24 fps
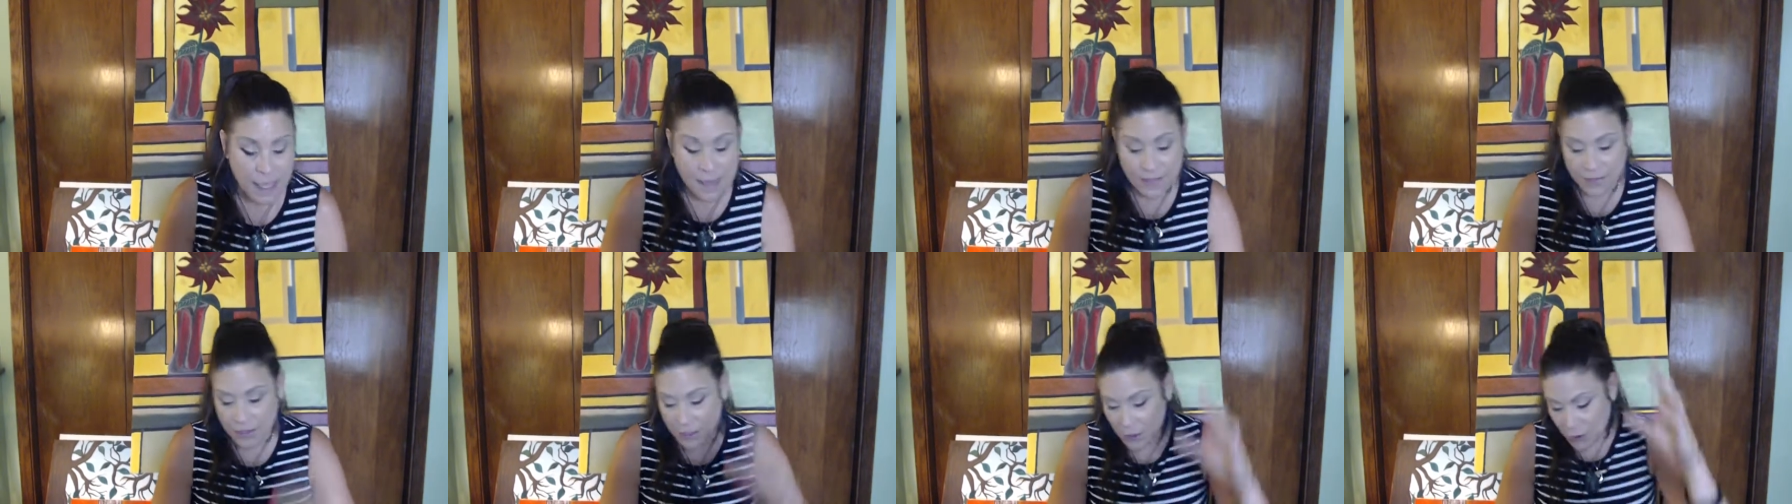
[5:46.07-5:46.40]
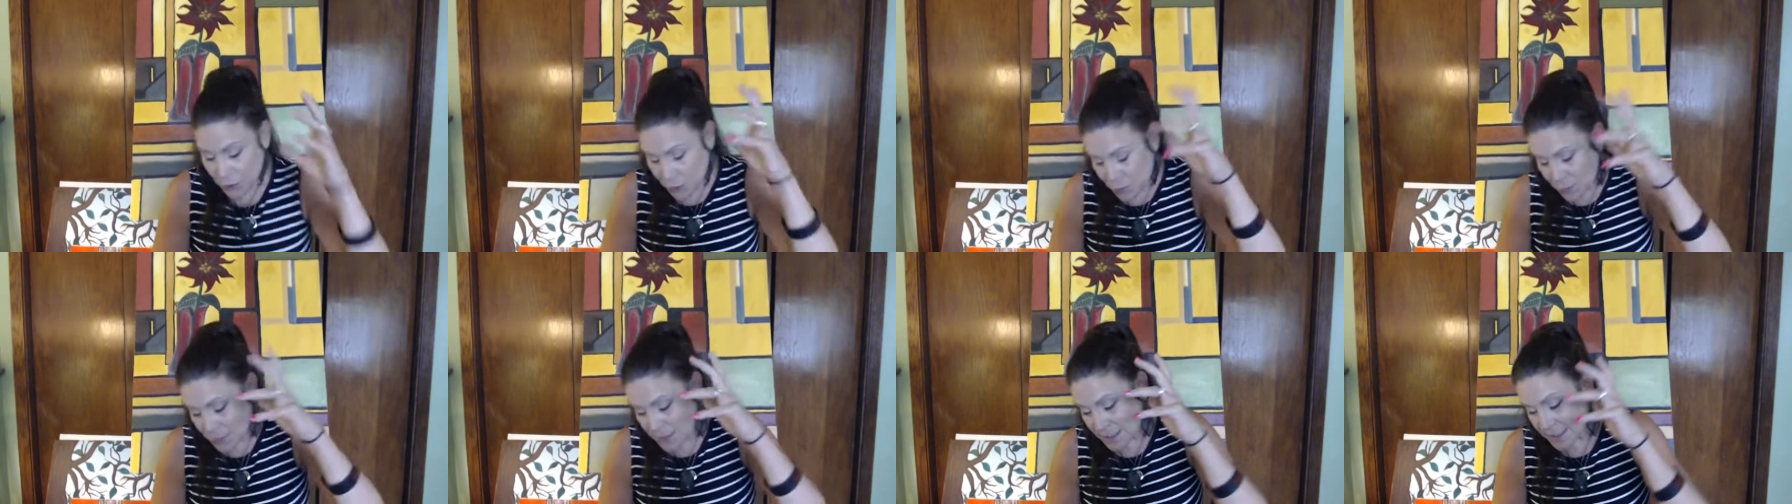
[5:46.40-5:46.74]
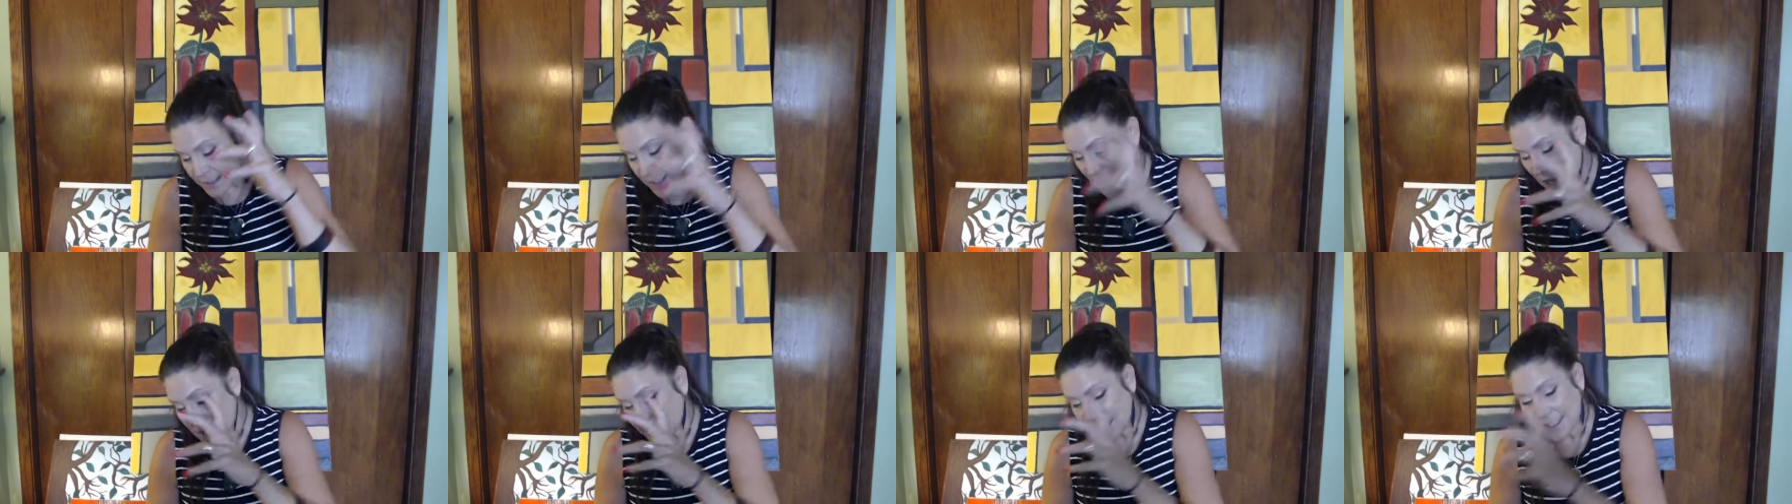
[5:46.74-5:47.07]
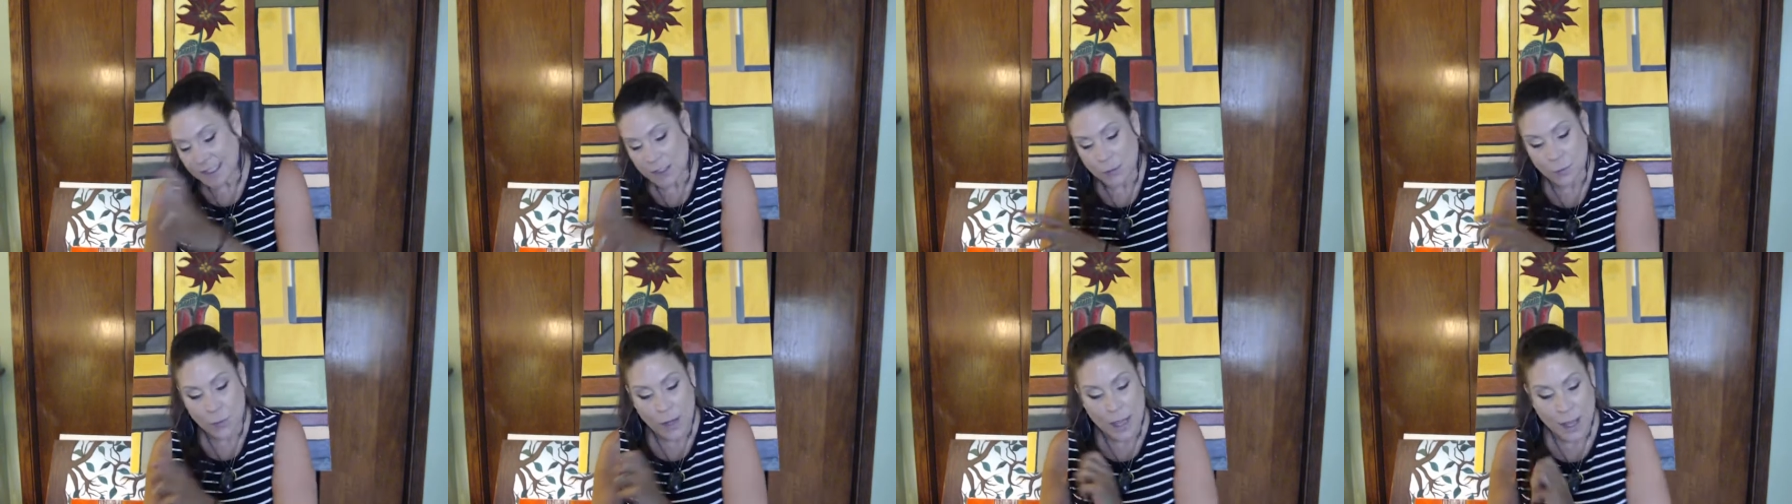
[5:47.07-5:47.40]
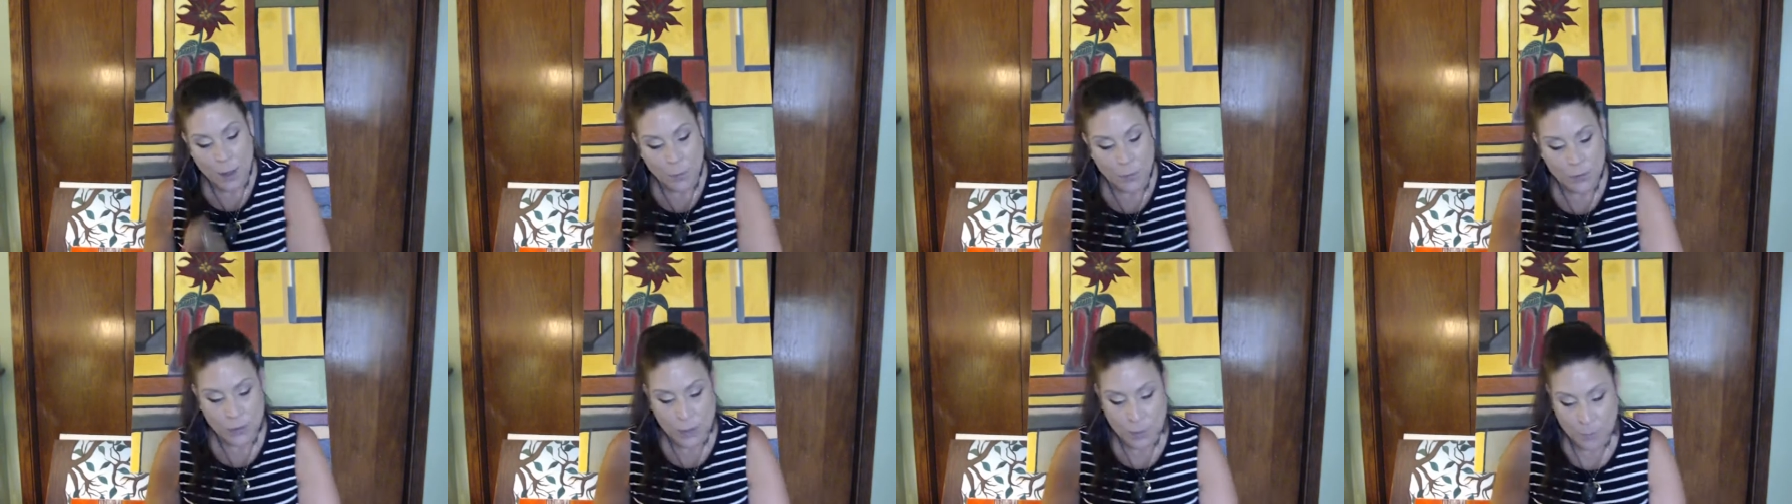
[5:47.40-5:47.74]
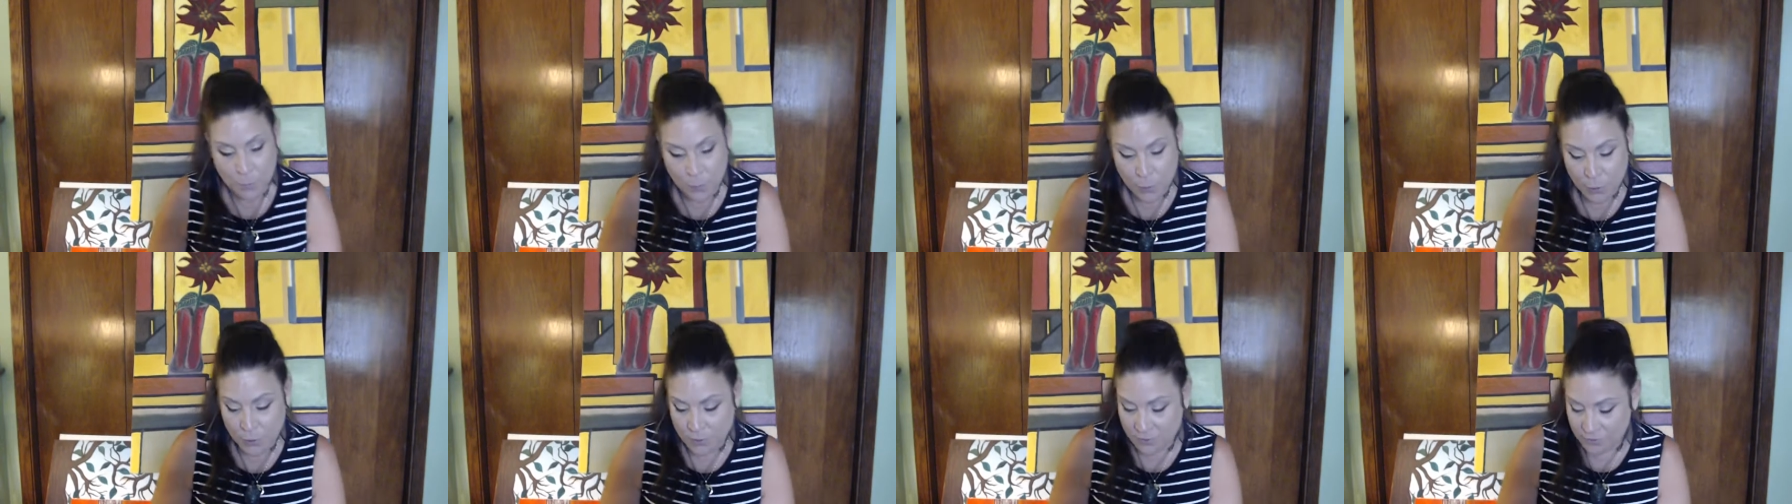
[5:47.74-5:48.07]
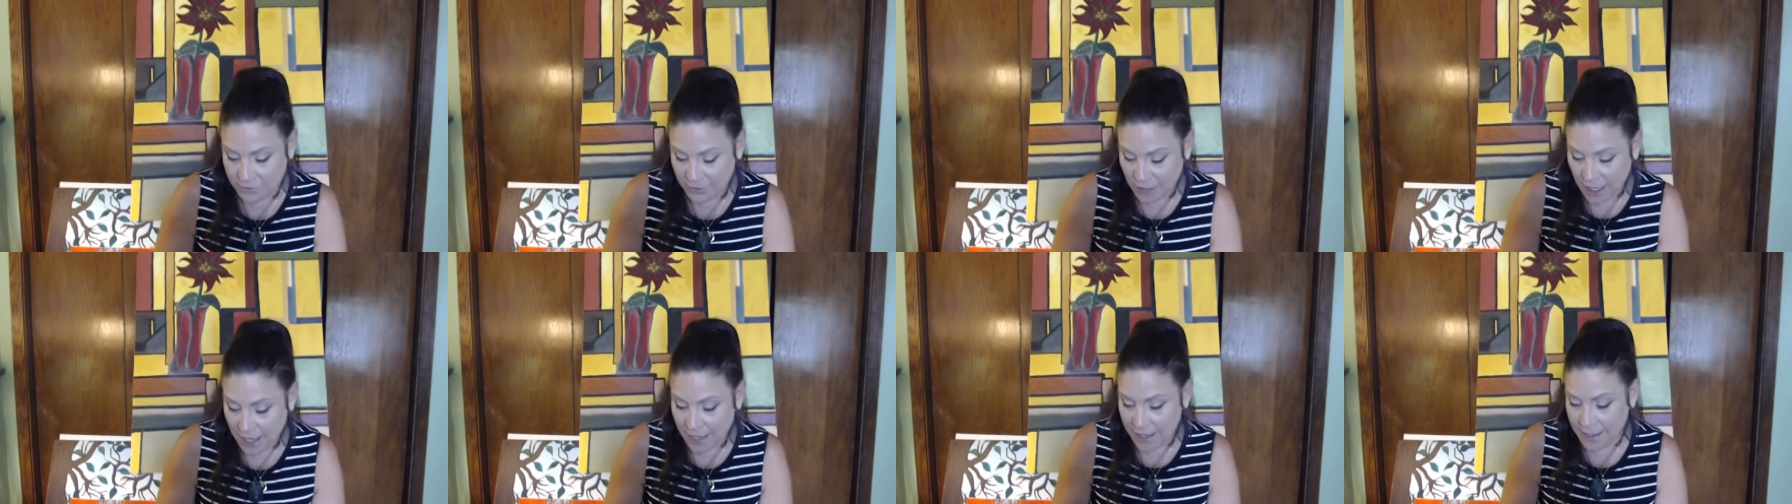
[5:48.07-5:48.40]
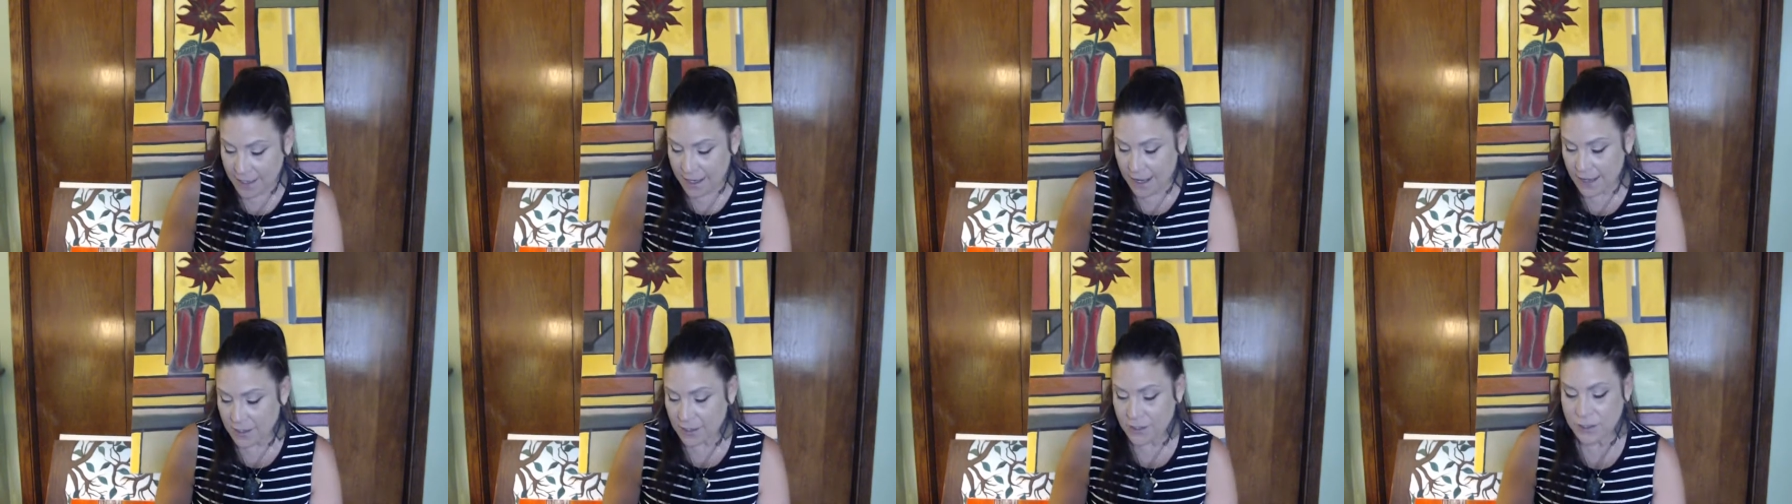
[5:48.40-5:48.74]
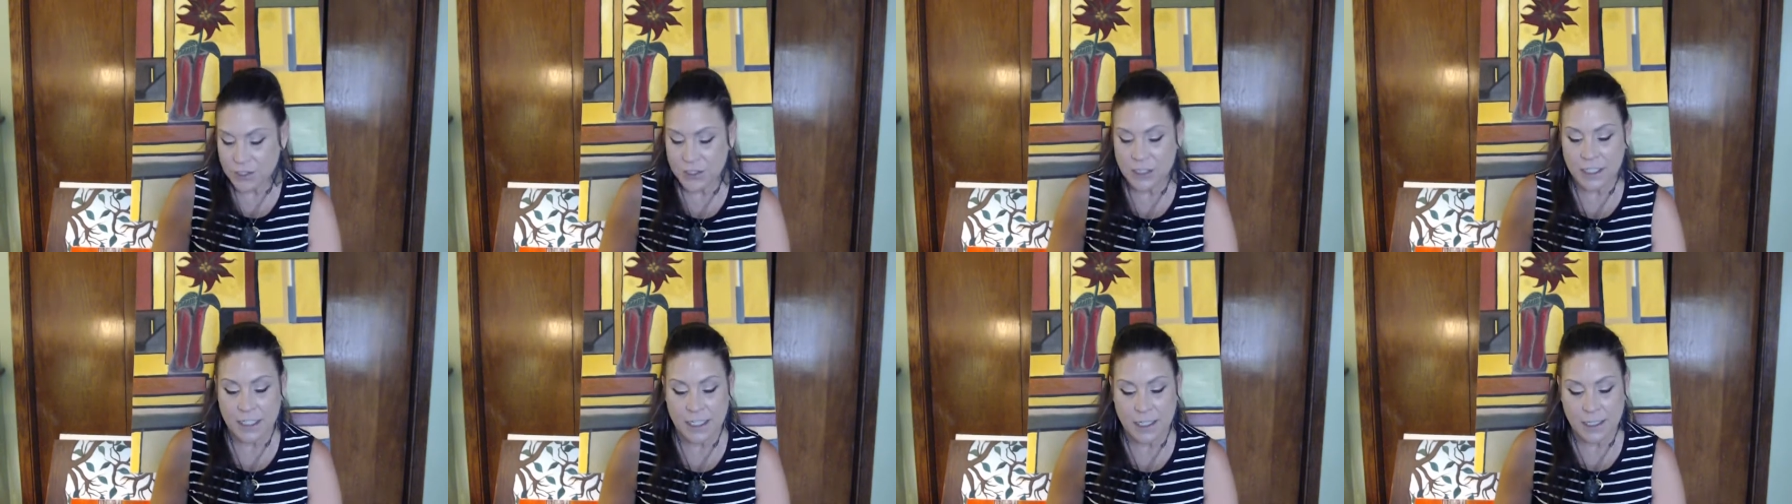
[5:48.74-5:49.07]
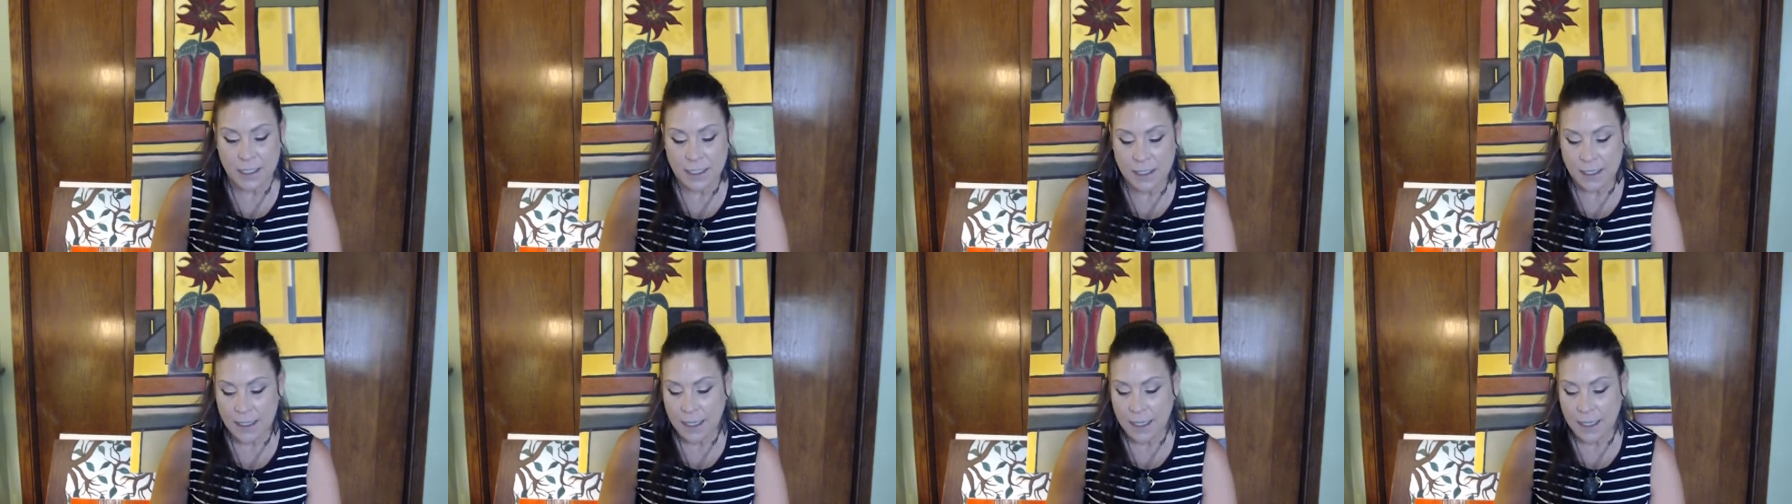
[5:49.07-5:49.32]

The news is on its way with the bird flying energy.